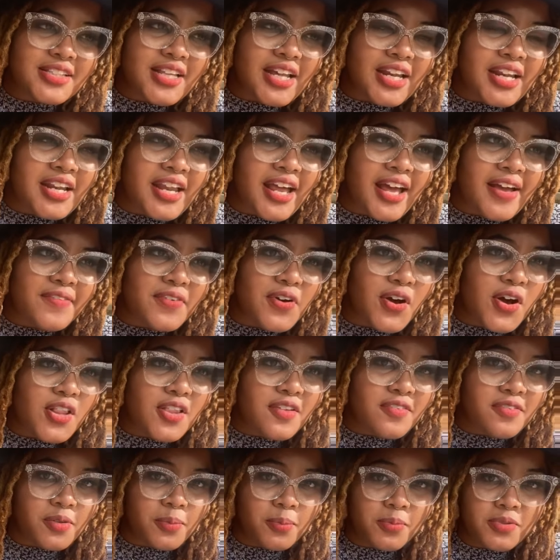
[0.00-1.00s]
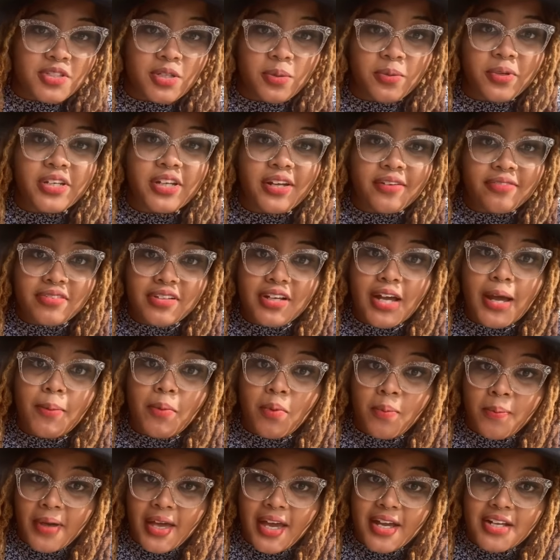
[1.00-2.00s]
They didn't have all of them, so we're definitely
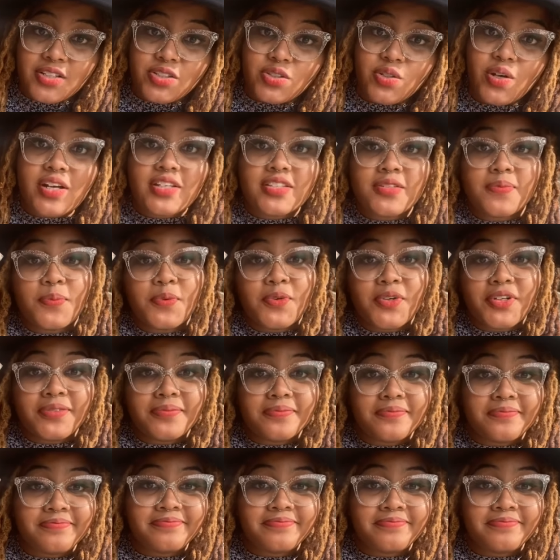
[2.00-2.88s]
coming back to try some more.